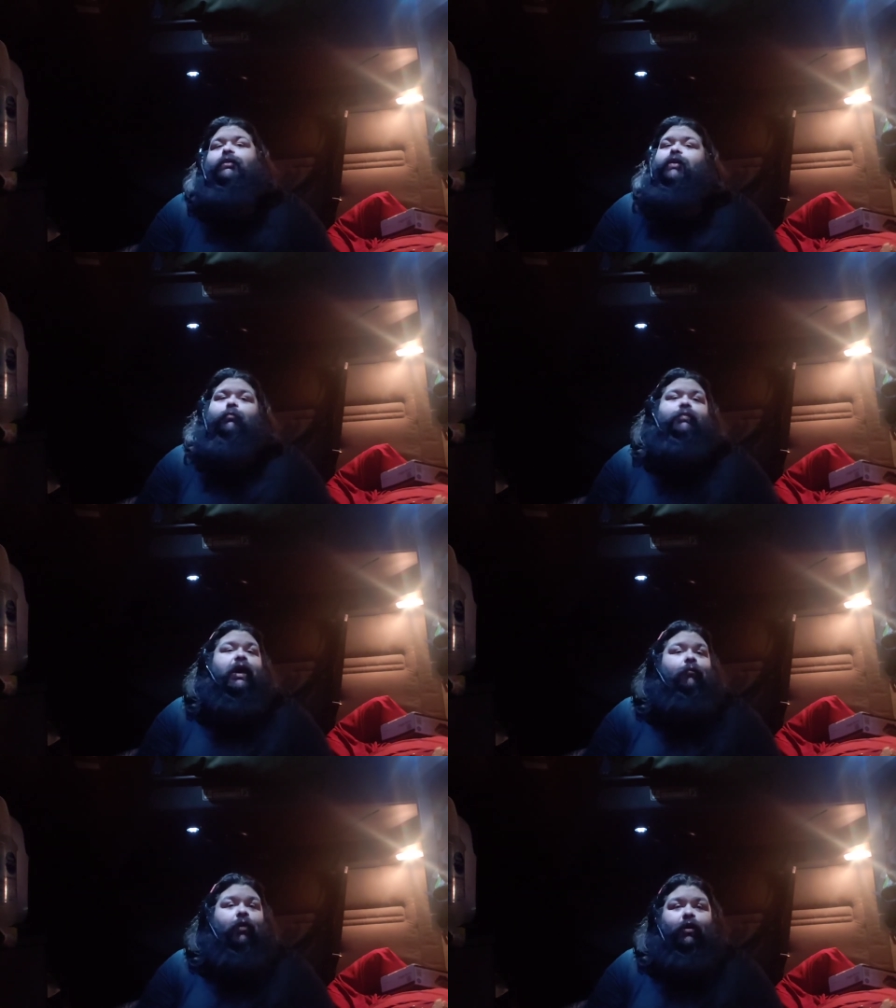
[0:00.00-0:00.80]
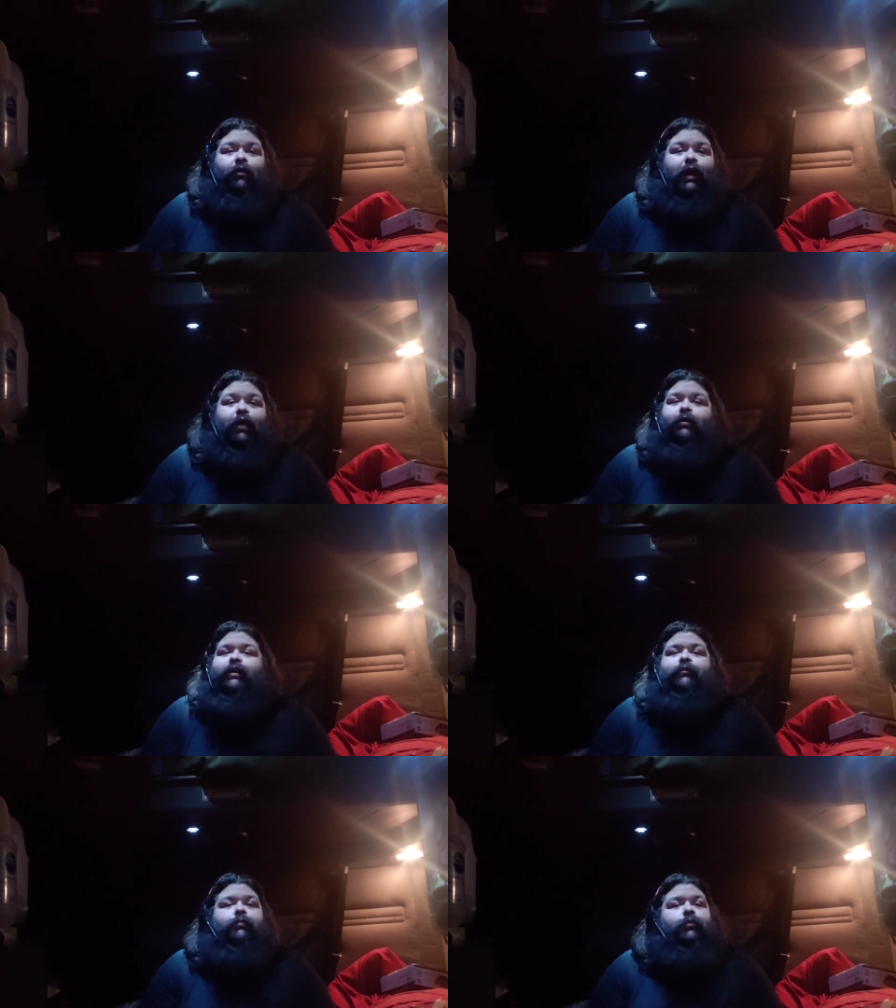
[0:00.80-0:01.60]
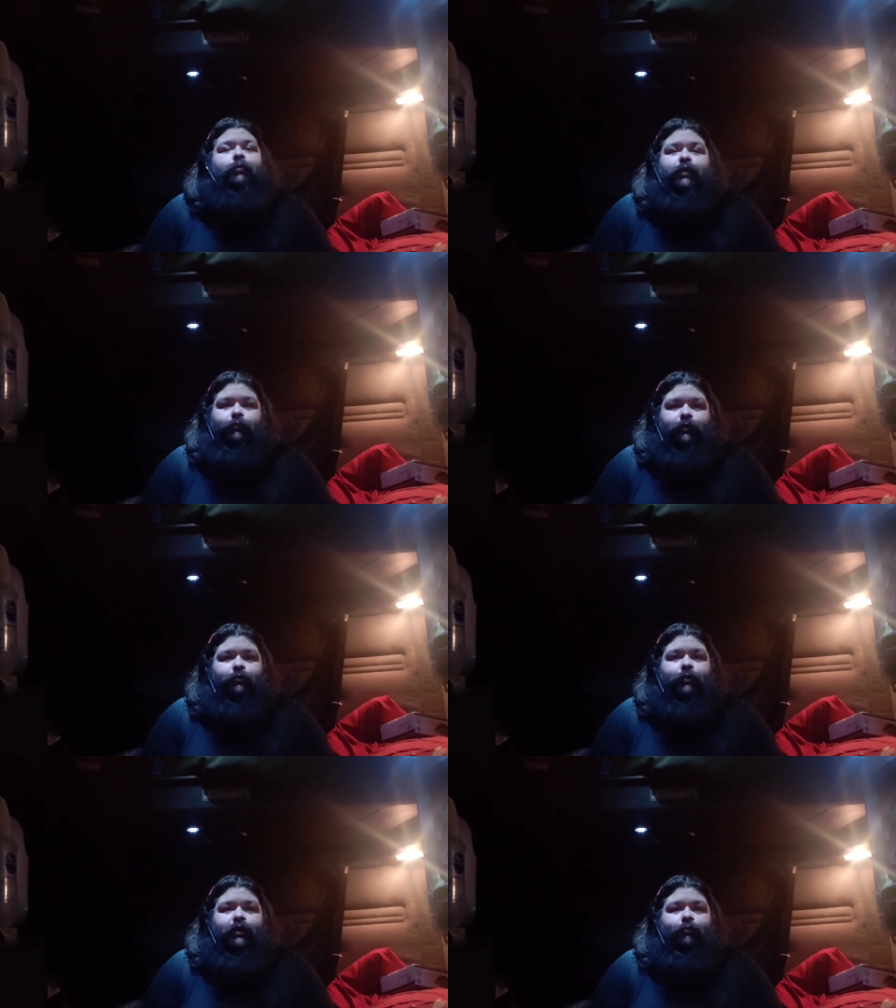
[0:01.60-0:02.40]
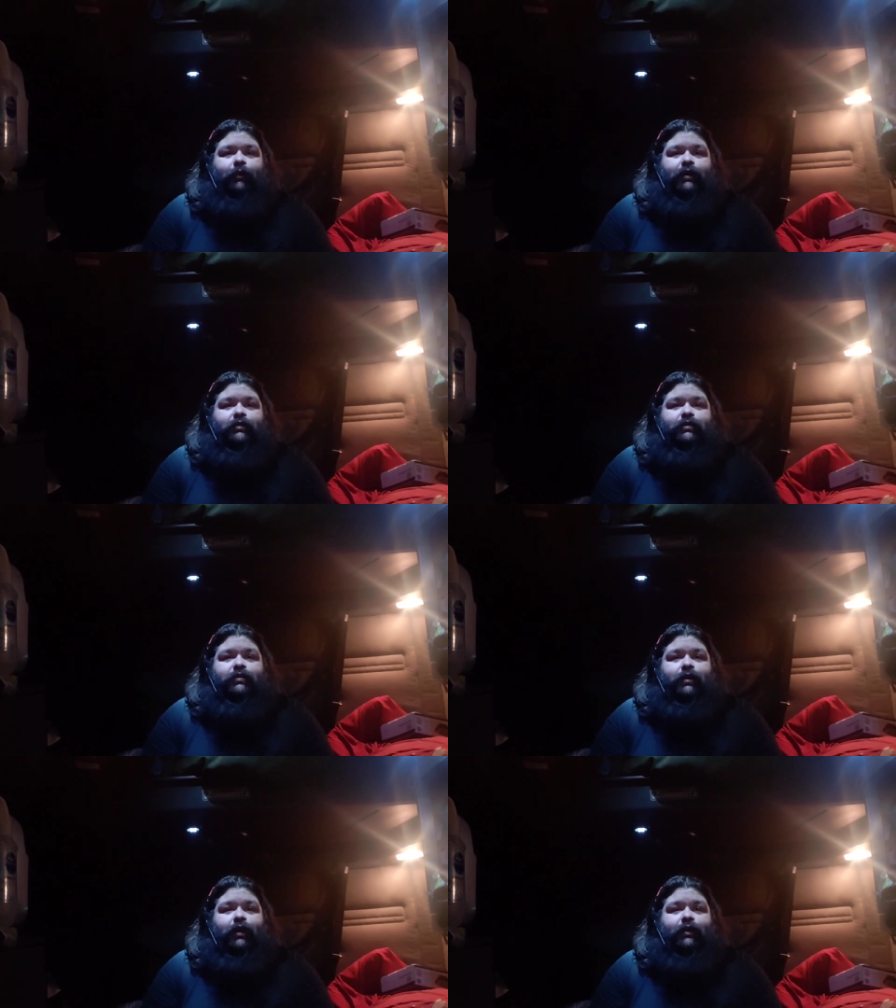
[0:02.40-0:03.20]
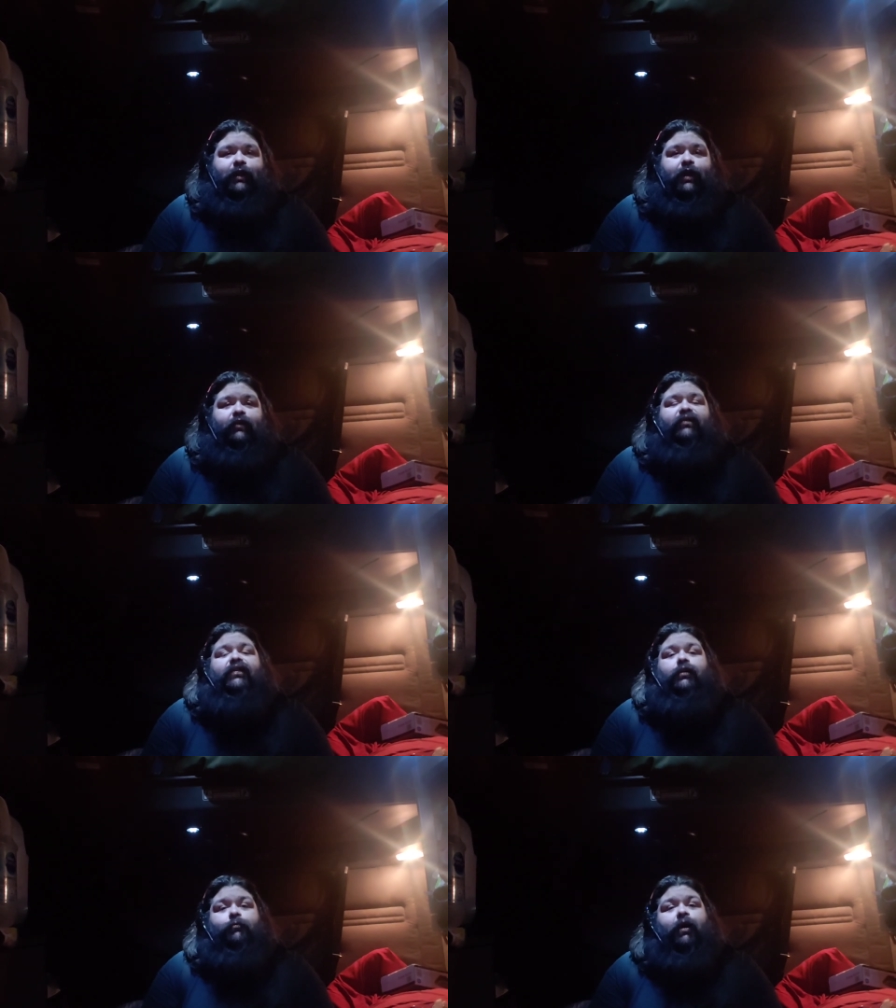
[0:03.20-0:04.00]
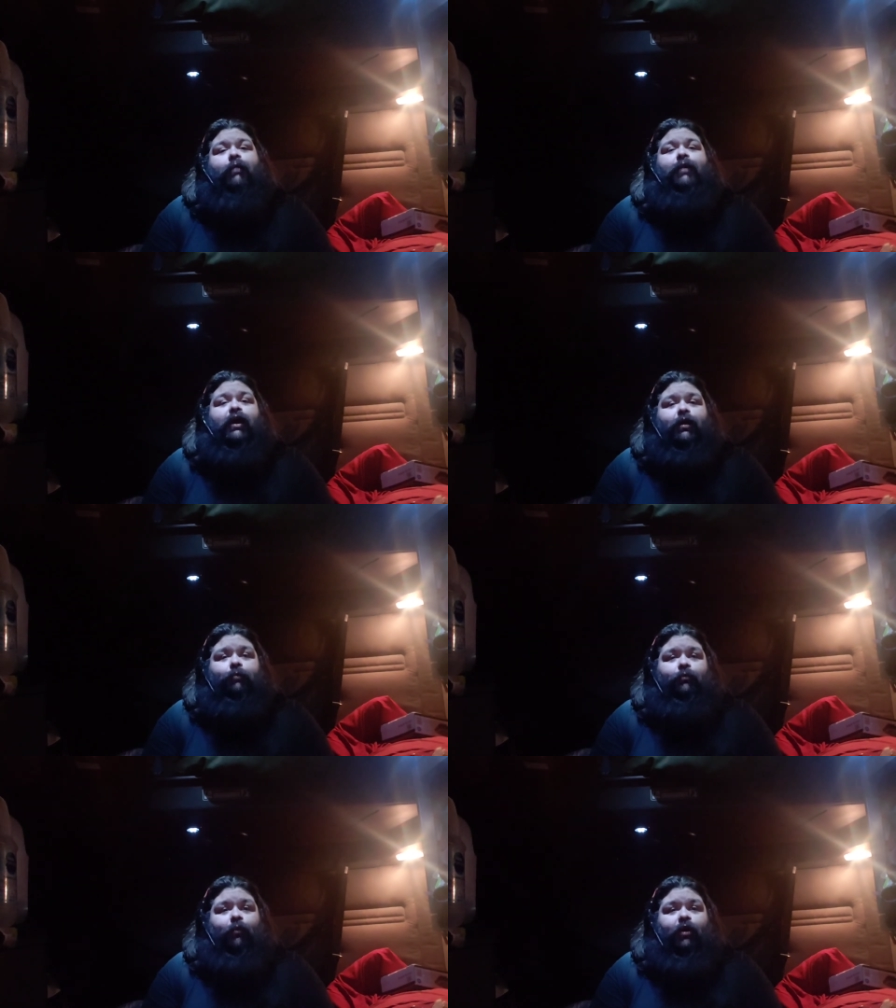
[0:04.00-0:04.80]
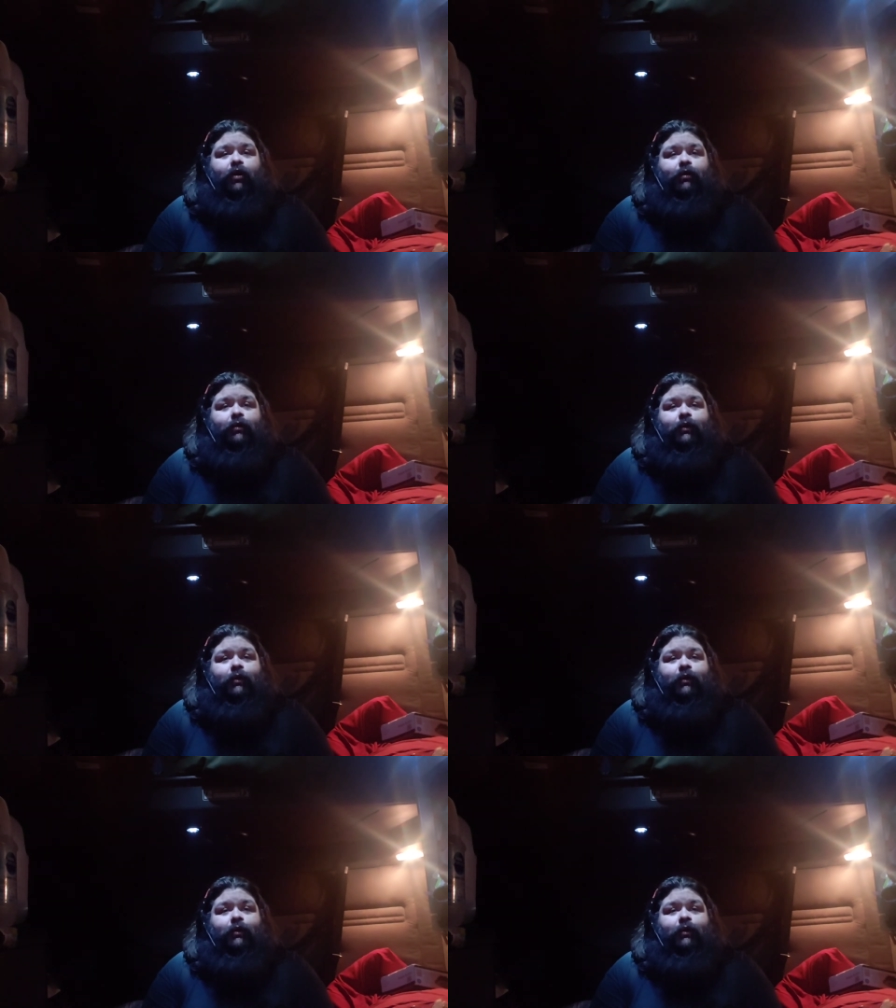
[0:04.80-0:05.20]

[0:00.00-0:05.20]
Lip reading: dump that water out, give them a real quick rinse, and then fill the pot back up with water.